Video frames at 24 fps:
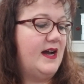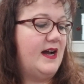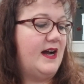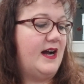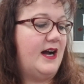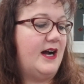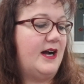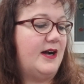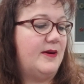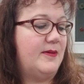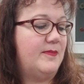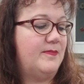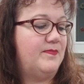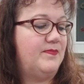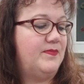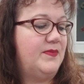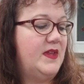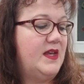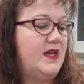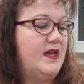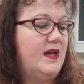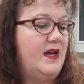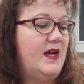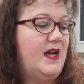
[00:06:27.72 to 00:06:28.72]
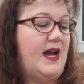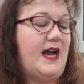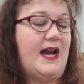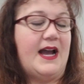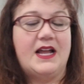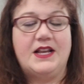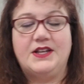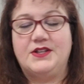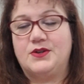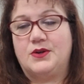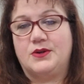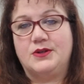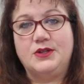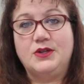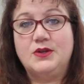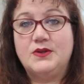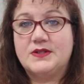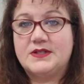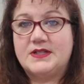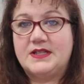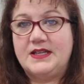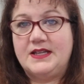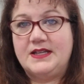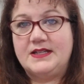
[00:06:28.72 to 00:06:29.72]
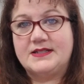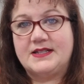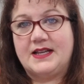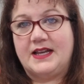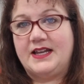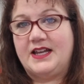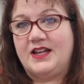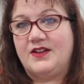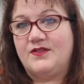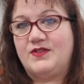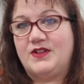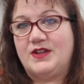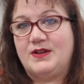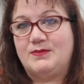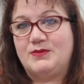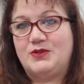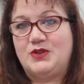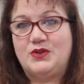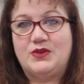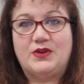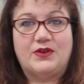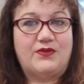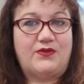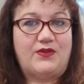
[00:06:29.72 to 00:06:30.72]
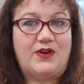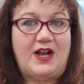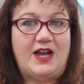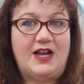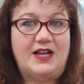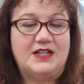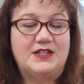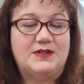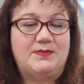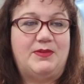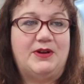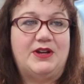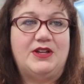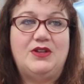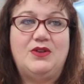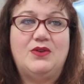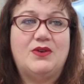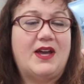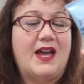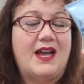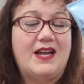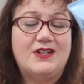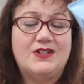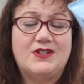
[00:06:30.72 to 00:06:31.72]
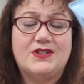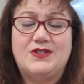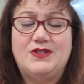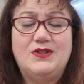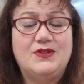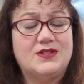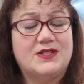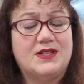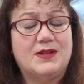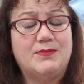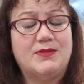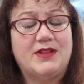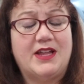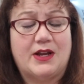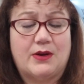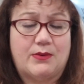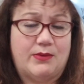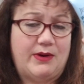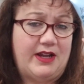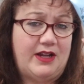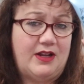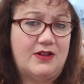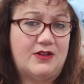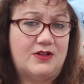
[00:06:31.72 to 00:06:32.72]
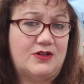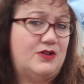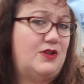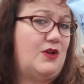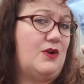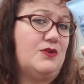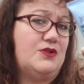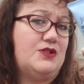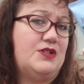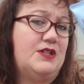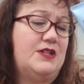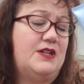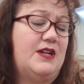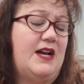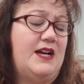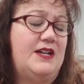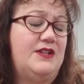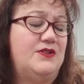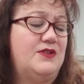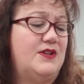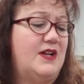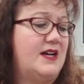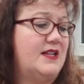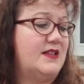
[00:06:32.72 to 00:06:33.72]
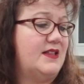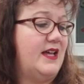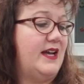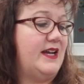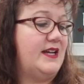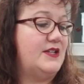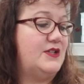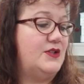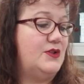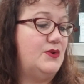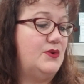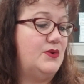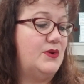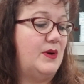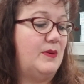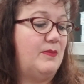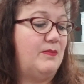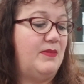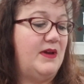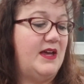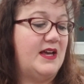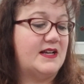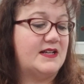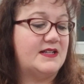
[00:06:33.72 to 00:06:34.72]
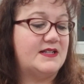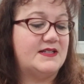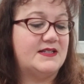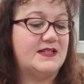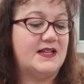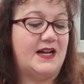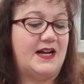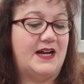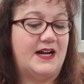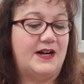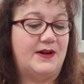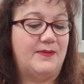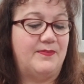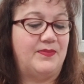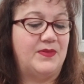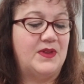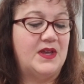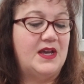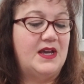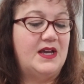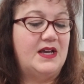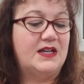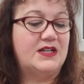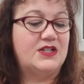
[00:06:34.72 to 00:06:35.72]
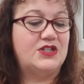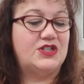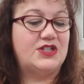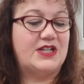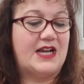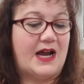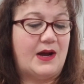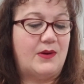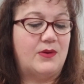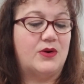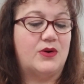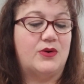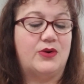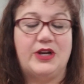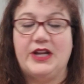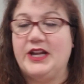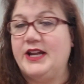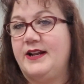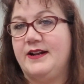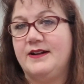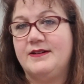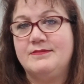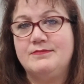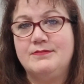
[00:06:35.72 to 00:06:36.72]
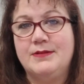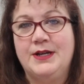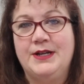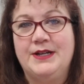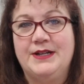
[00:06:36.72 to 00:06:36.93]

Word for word: um, I don't use these. I give them to a friend, but you can just use them like regular lotion. I do not like to mix um, showering